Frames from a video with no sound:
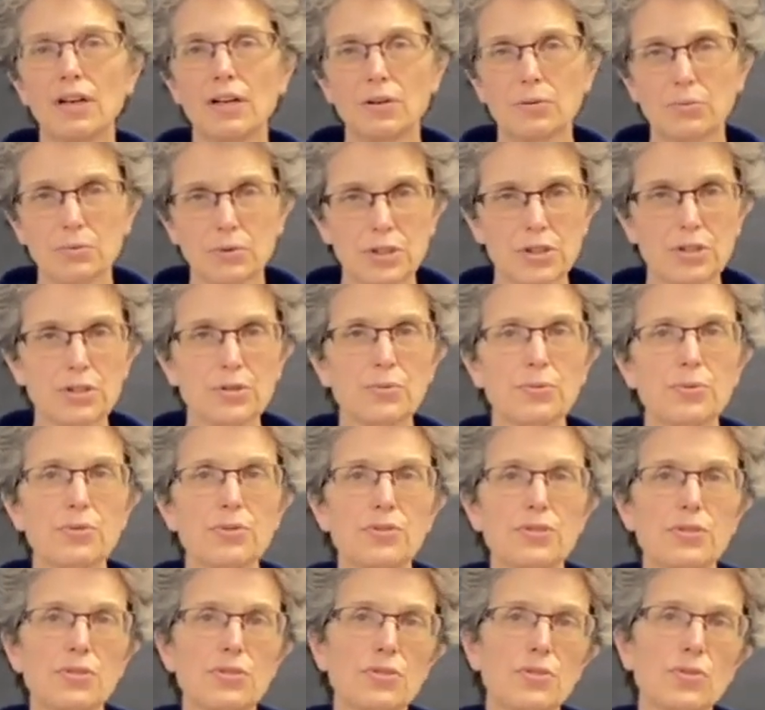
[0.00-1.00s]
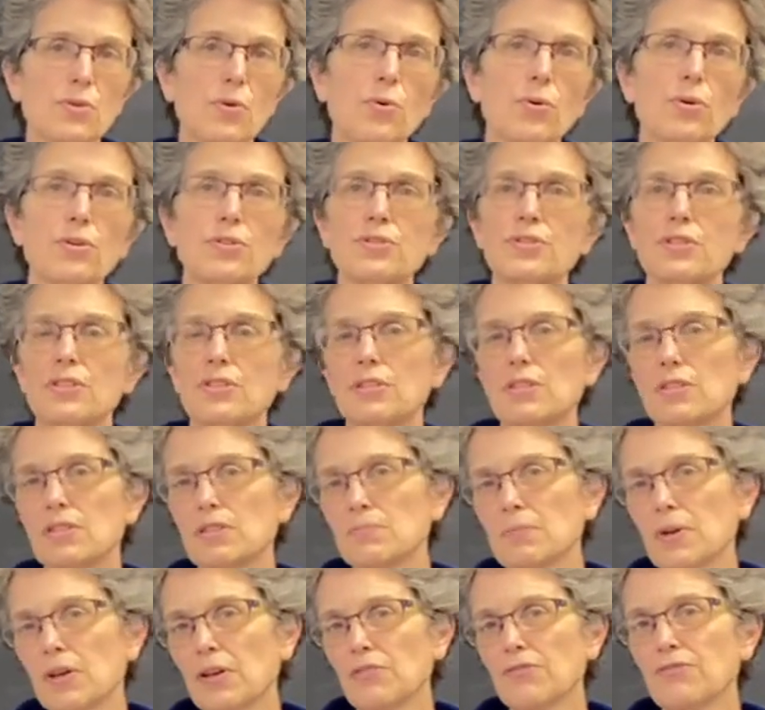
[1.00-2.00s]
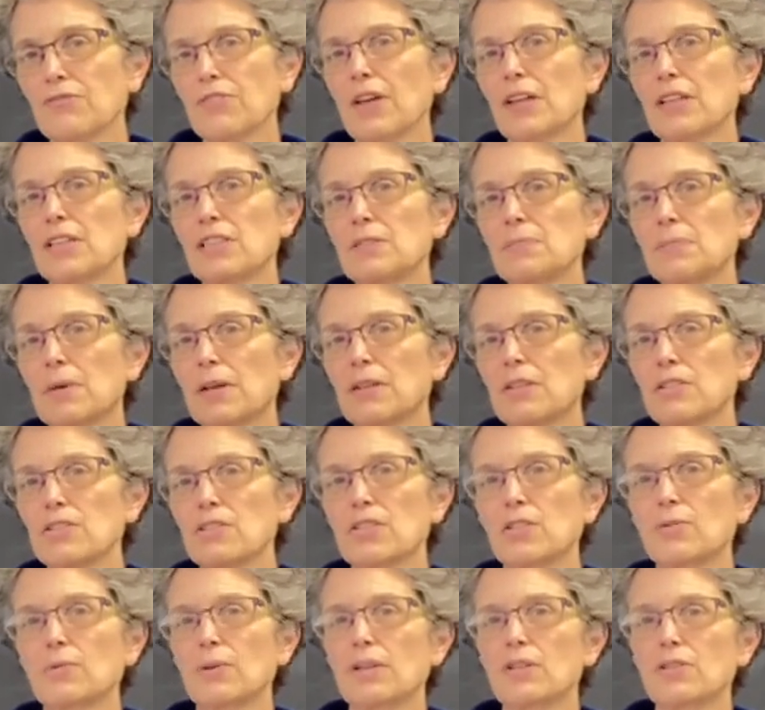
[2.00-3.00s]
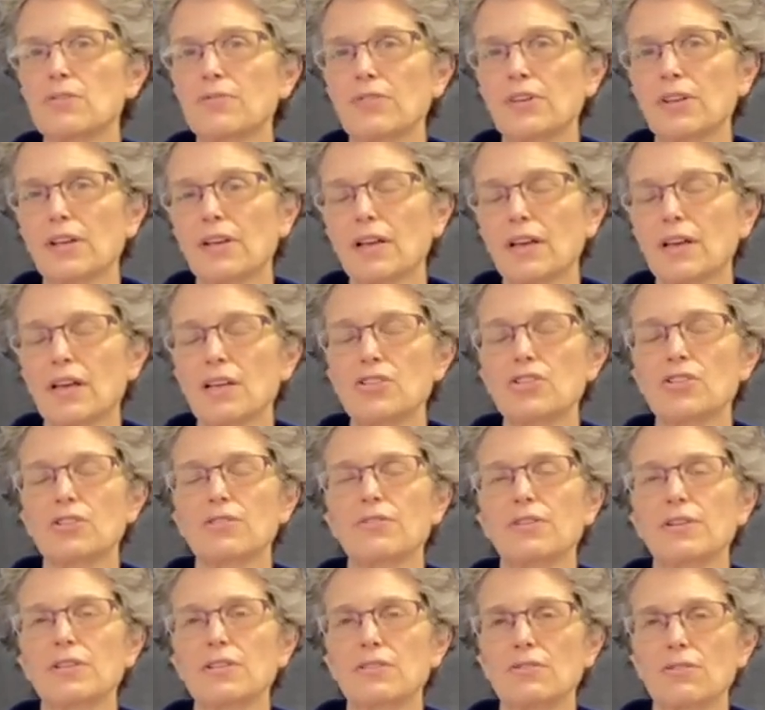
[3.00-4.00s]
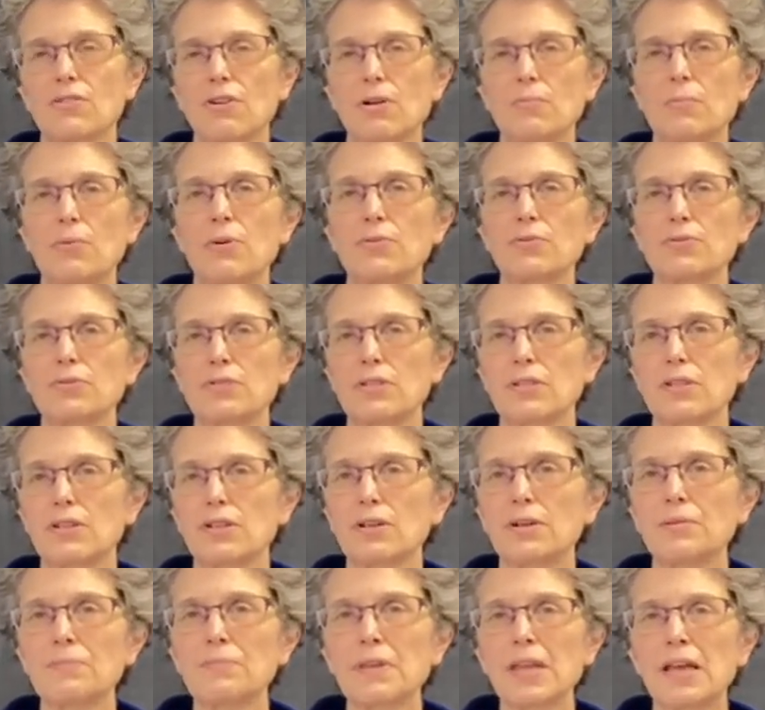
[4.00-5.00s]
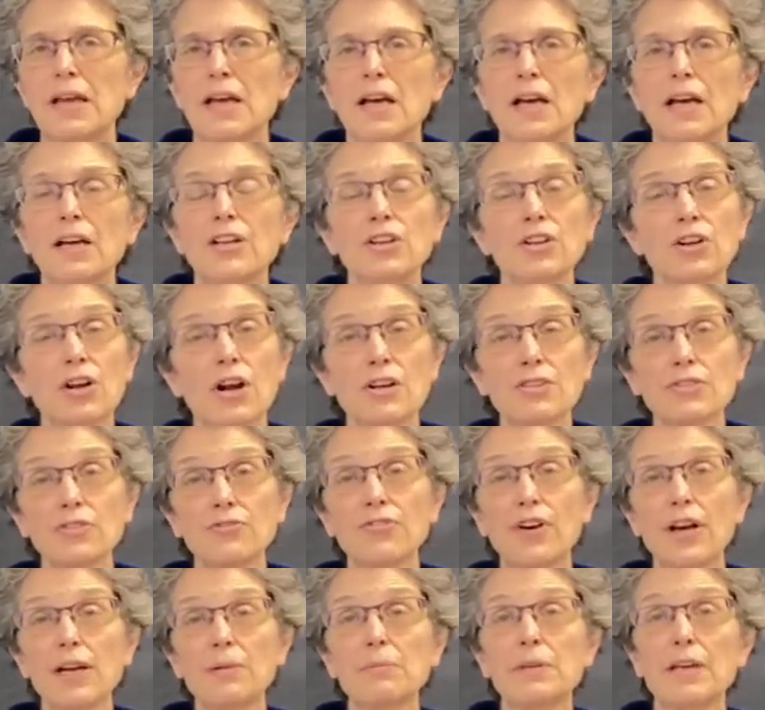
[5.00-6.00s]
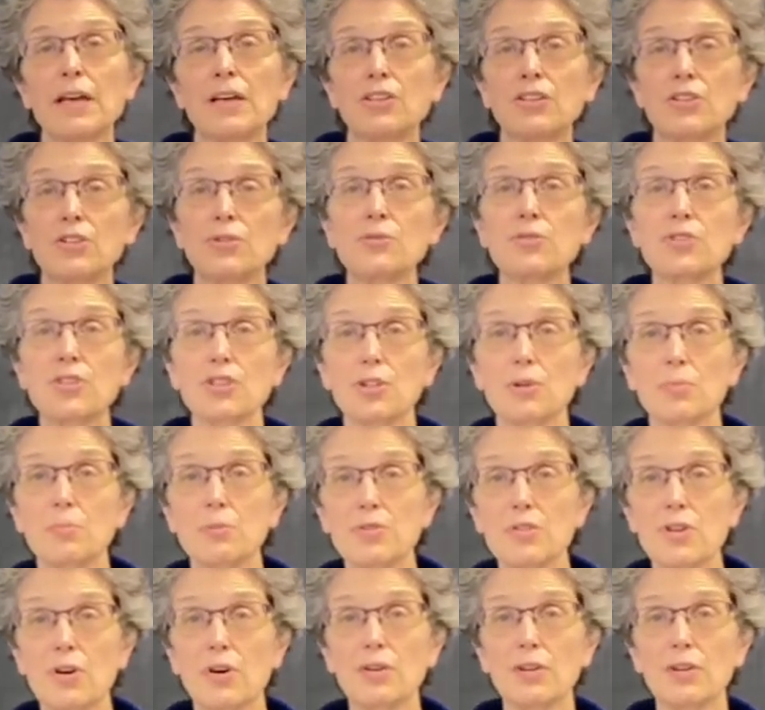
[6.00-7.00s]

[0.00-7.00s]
resources, courses, my events, my continuing education events are all posted there. And you can also find me on YouTube. So